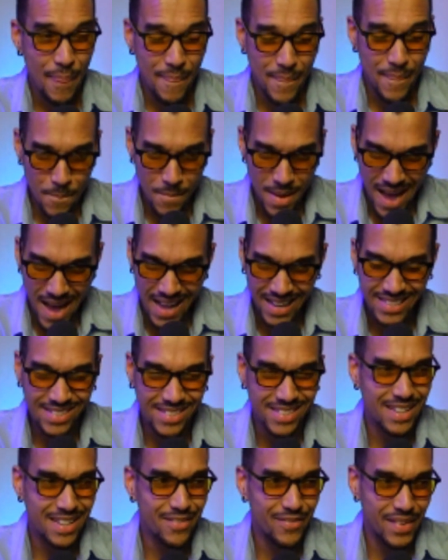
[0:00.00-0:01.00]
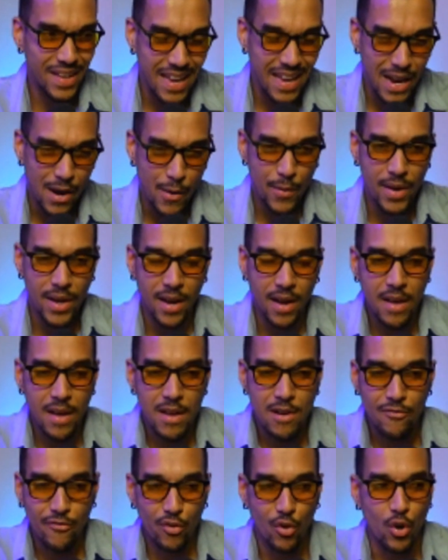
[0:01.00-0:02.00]
massive area
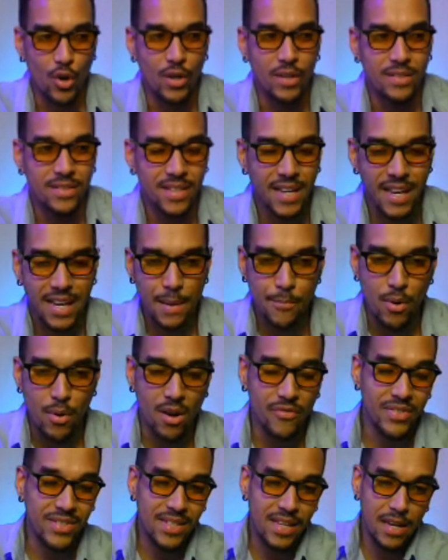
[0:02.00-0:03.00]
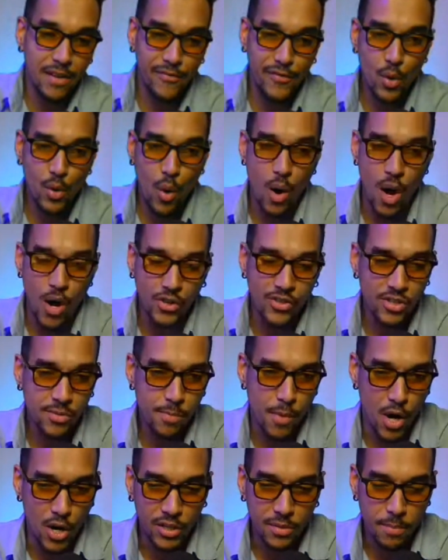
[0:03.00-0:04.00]
for taking profits. If you are
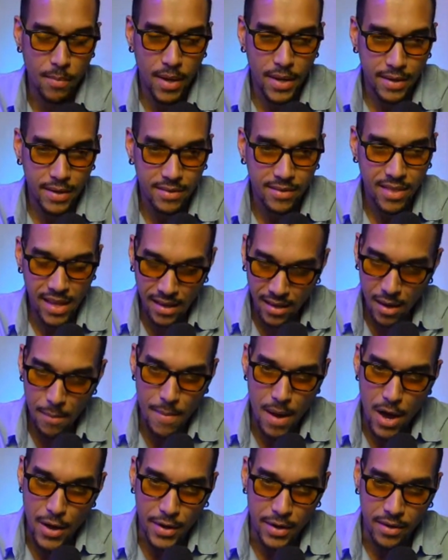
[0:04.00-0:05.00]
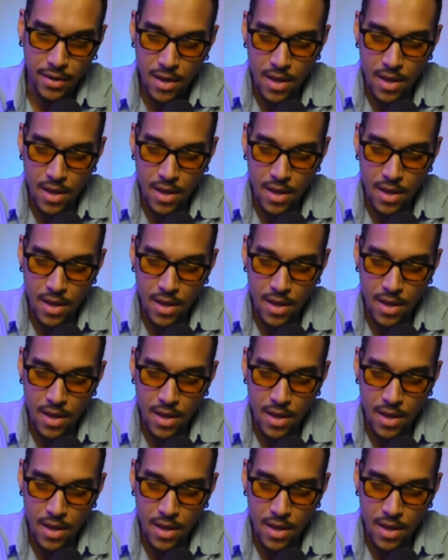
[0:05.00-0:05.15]
smart money, think about it.